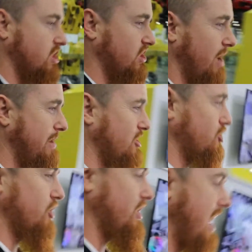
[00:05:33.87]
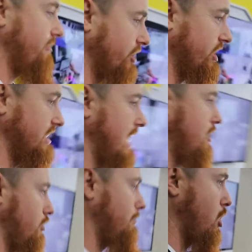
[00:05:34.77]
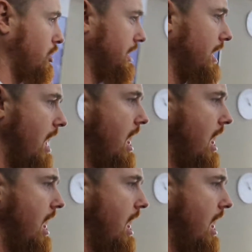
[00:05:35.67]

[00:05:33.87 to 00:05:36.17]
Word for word: just because I'm interested in everything that's out on the market.